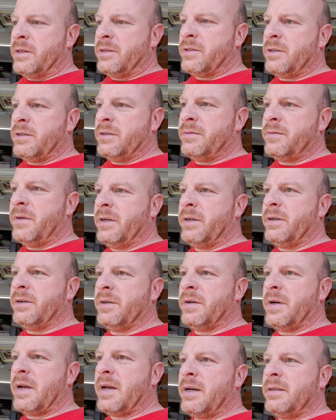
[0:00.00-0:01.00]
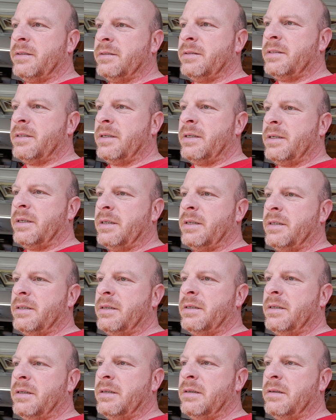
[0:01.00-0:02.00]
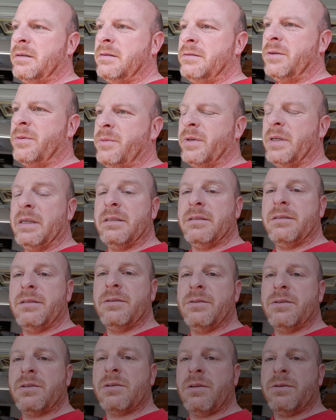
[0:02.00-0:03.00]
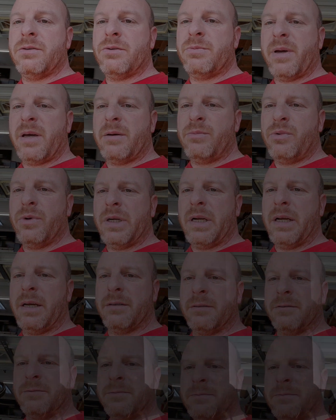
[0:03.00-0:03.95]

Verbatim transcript: start figuring out uh, what we need to do to slow this bad boy down.